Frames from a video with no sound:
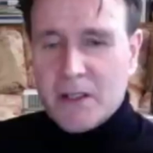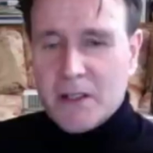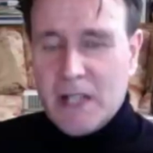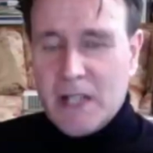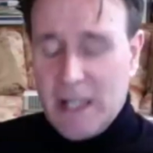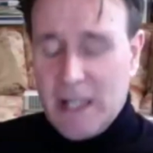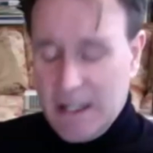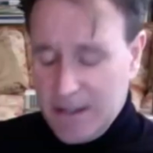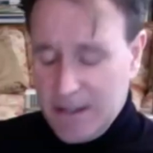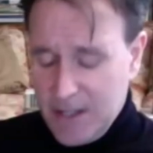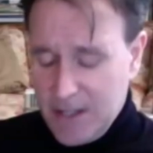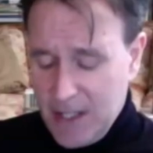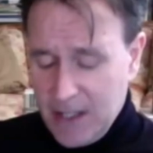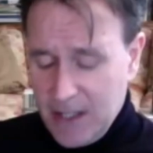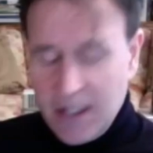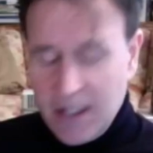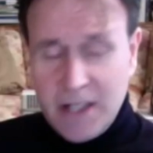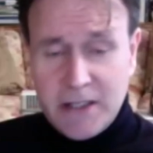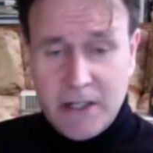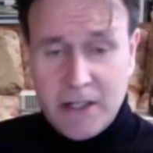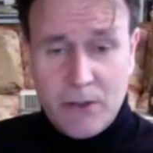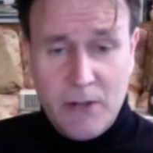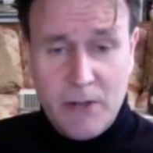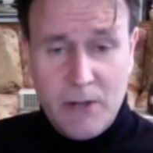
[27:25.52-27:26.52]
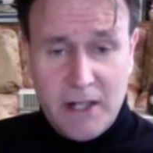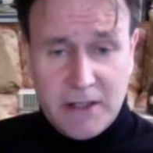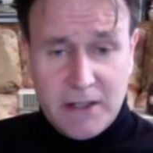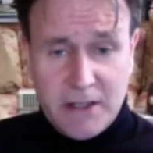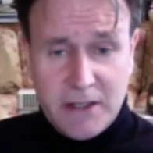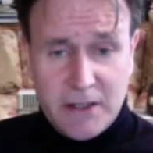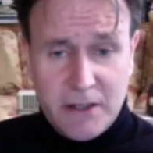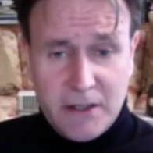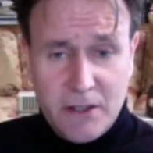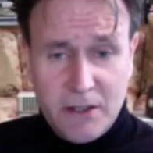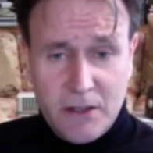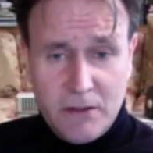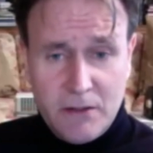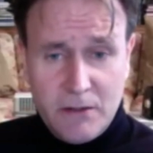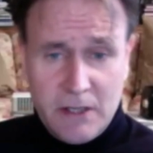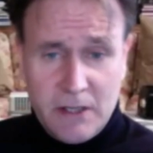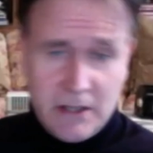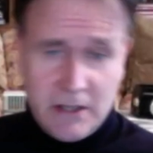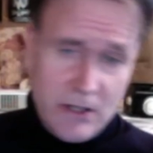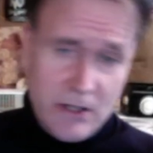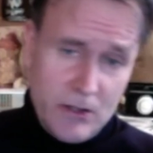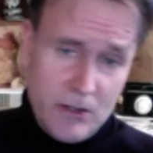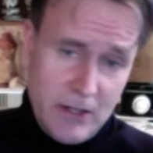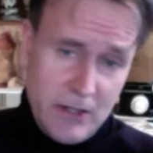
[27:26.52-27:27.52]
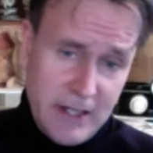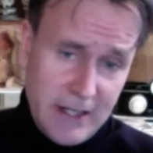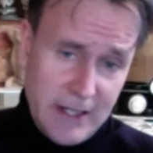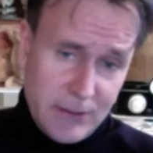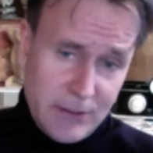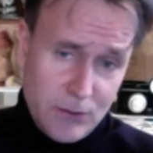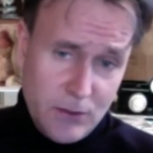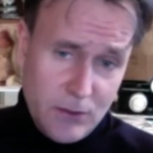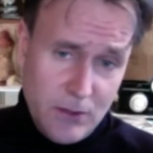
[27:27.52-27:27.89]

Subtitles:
I understand integrated, no? Only a tool